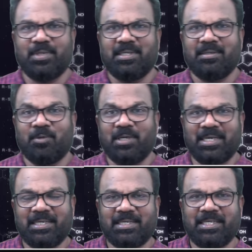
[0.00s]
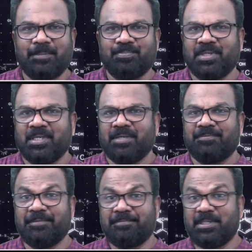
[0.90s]
one molarity,
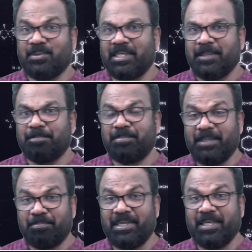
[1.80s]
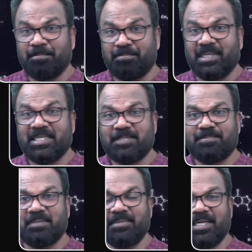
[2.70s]
fifth one ppm, parts
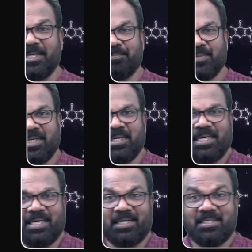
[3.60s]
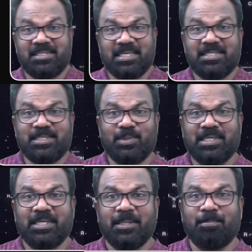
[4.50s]
per million, and the sixth
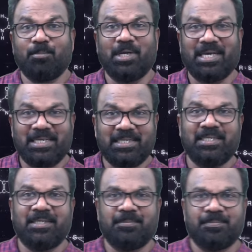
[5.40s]
one molality.